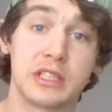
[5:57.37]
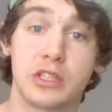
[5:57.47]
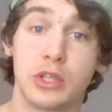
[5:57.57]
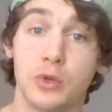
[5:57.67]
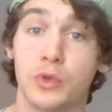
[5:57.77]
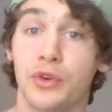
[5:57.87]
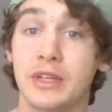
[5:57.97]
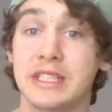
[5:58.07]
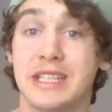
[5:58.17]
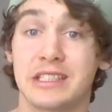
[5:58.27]
2,
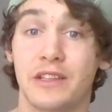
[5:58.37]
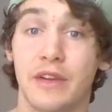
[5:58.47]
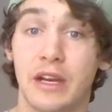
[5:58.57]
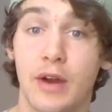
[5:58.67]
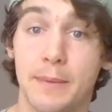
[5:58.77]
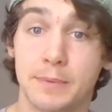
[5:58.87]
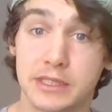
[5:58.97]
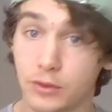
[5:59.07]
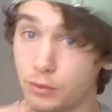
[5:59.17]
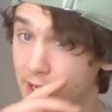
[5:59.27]
3 sets of 8
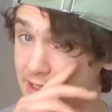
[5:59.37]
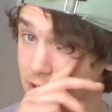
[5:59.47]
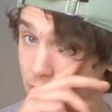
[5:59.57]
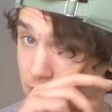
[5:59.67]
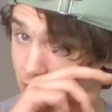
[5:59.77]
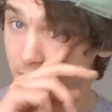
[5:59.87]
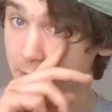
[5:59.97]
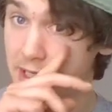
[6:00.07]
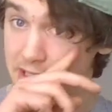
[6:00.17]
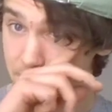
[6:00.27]
reps, rest 2 to 3
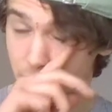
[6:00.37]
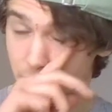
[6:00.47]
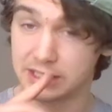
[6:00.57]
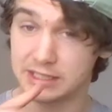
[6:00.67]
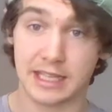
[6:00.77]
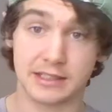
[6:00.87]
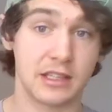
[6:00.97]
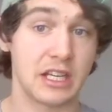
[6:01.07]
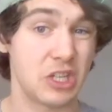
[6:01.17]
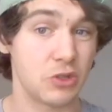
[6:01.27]
minutes between sets.
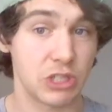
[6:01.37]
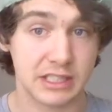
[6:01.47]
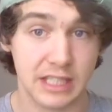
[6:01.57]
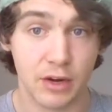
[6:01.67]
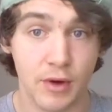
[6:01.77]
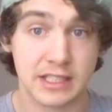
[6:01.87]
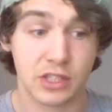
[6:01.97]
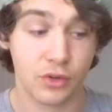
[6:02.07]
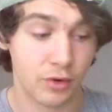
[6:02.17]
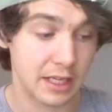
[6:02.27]
I'd usually say
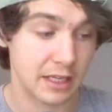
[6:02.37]
rest 3,